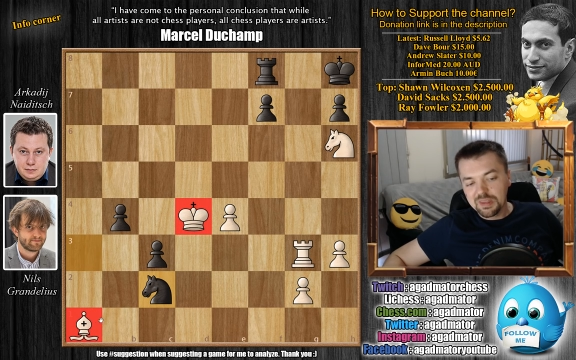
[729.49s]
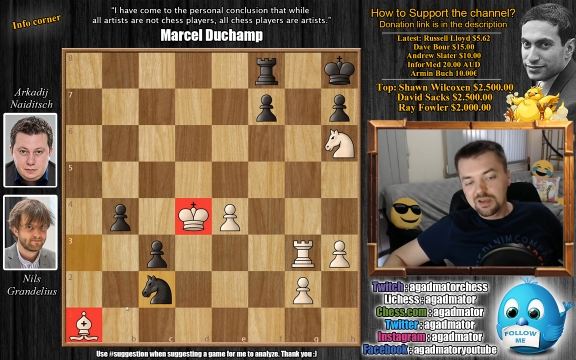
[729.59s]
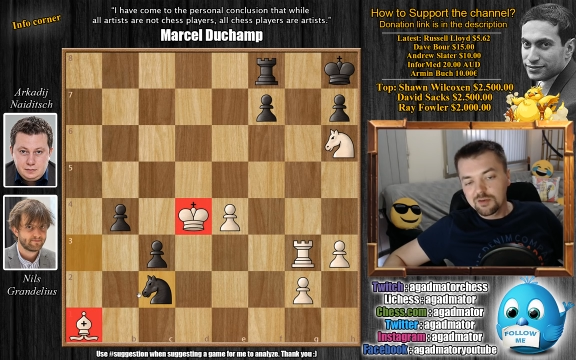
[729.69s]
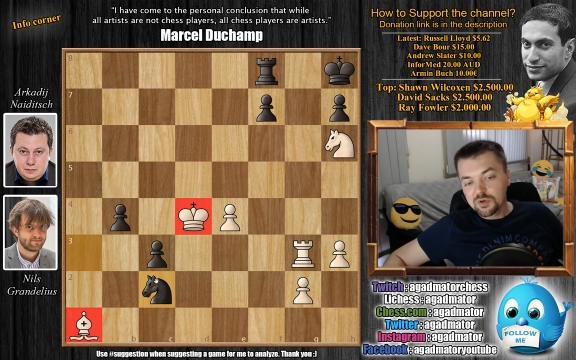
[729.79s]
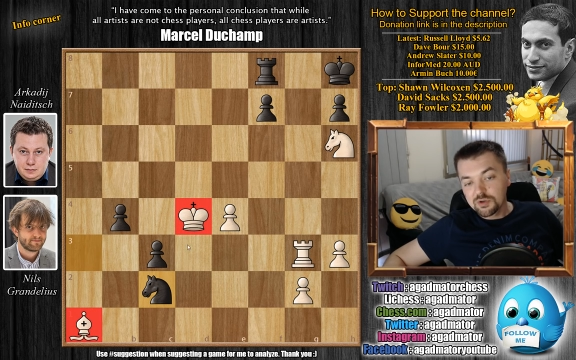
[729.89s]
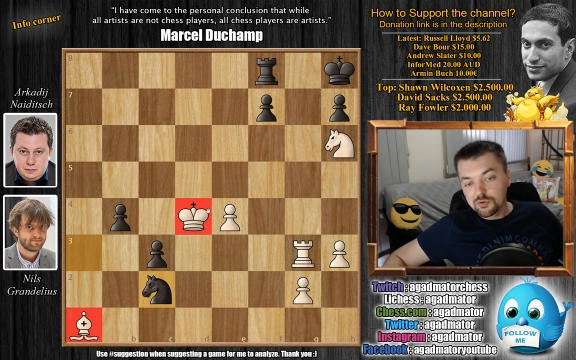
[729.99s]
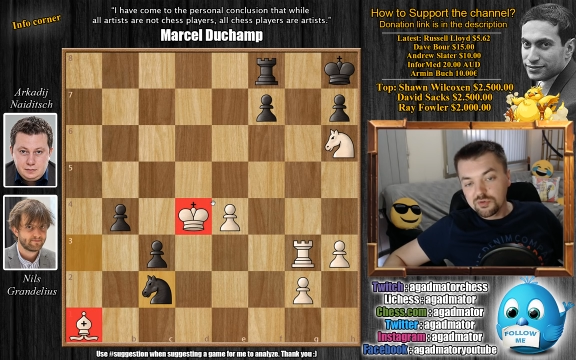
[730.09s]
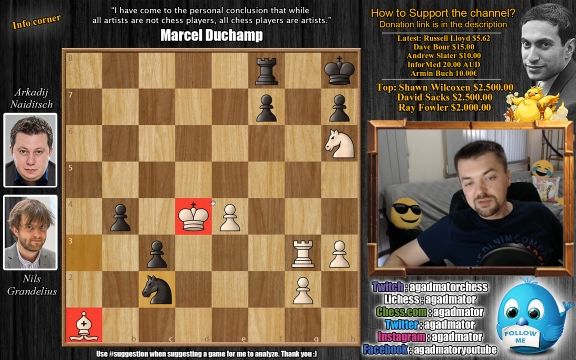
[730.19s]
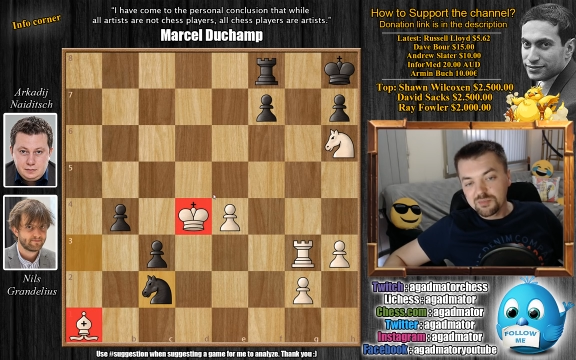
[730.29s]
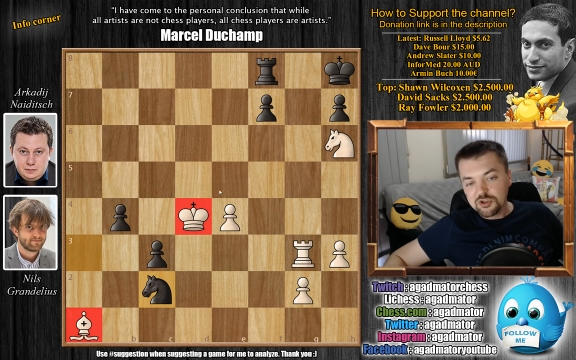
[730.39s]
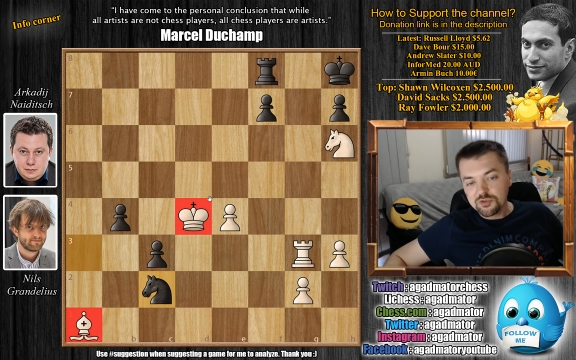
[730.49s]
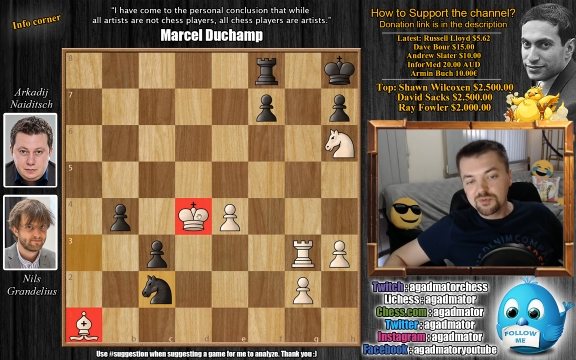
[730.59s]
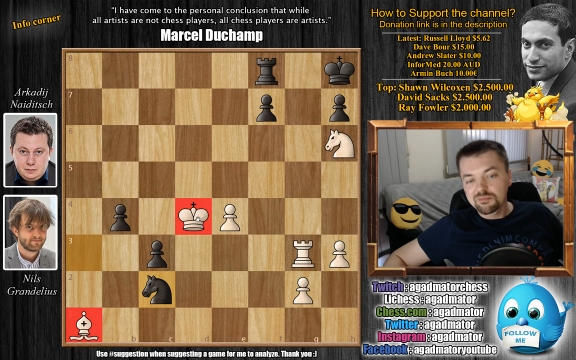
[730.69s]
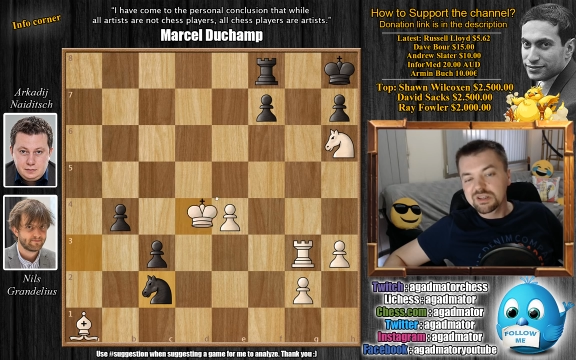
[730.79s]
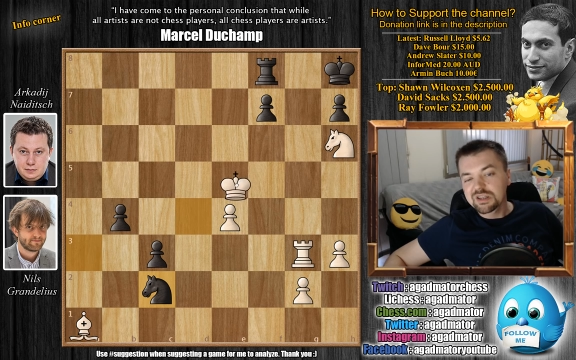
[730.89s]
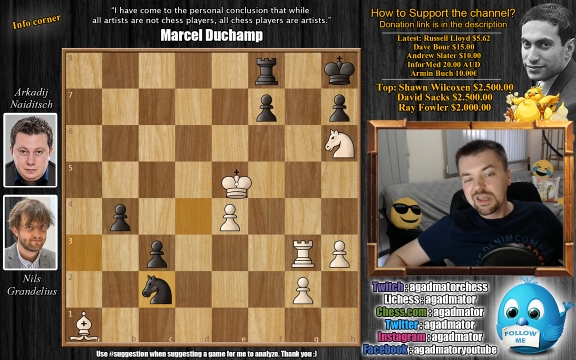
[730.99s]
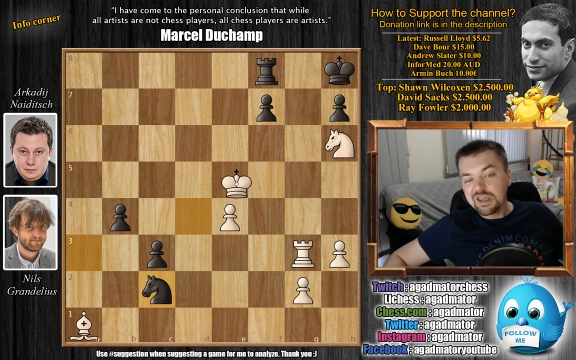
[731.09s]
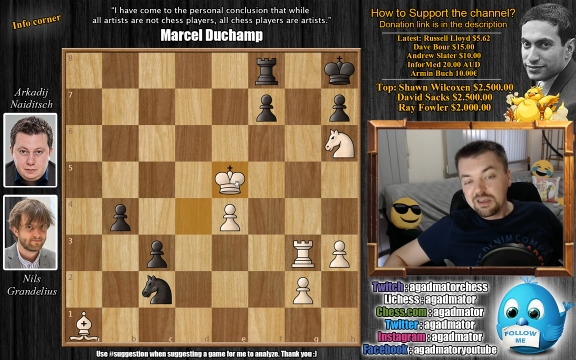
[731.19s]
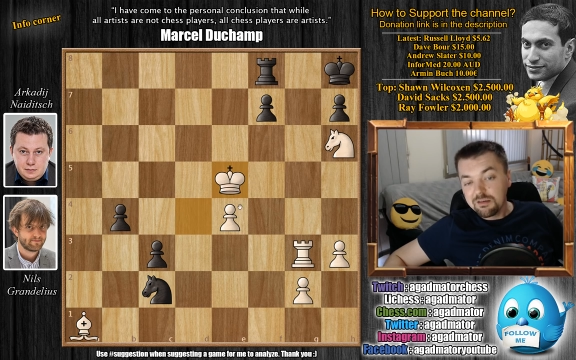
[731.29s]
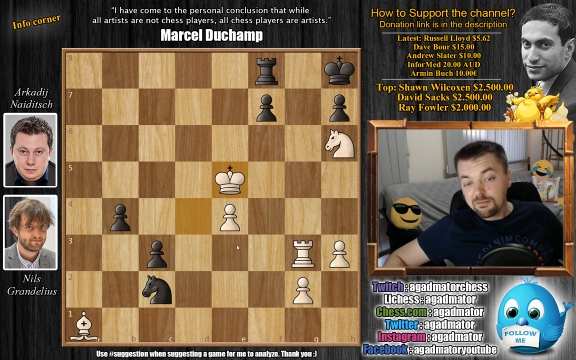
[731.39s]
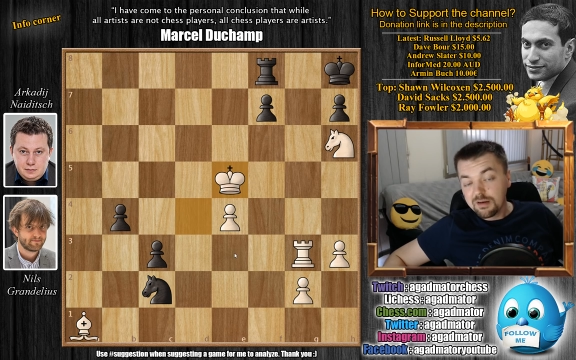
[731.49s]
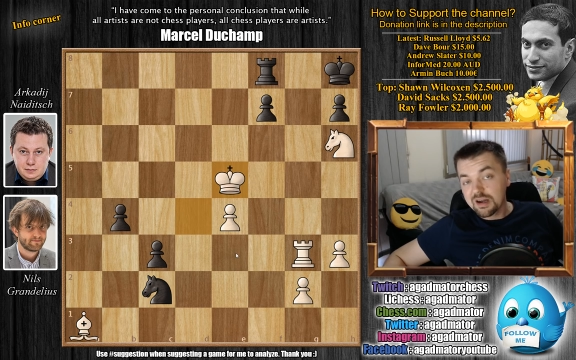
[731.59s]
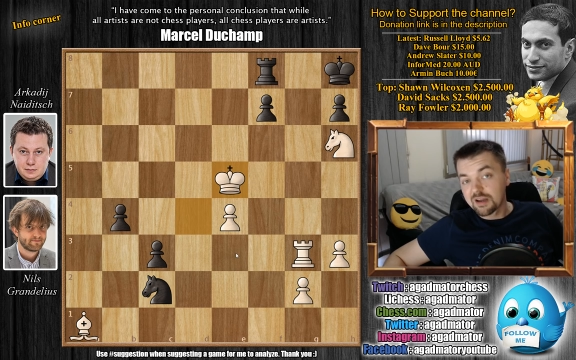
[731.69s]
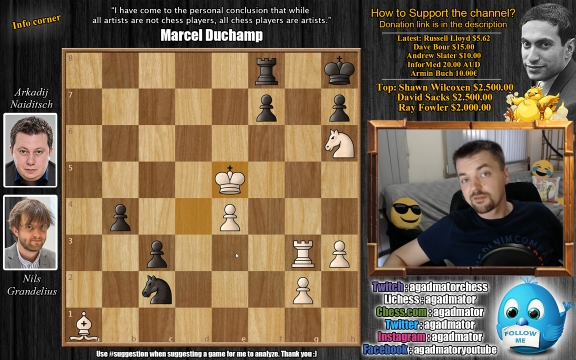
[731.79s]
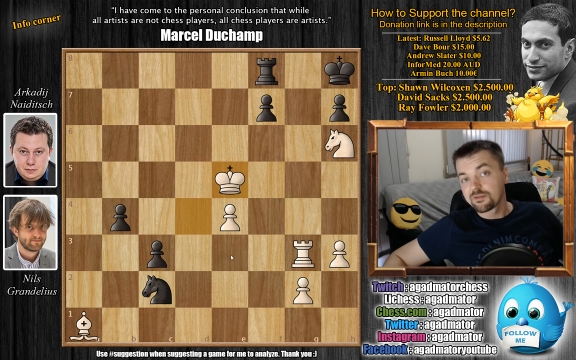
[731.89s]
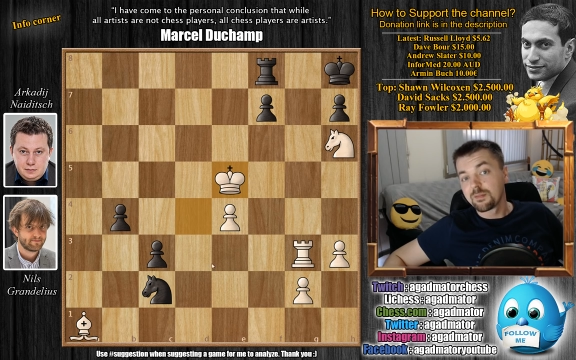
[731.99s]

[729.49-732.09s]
Speaker 1: where you lose the bishop, but king e five.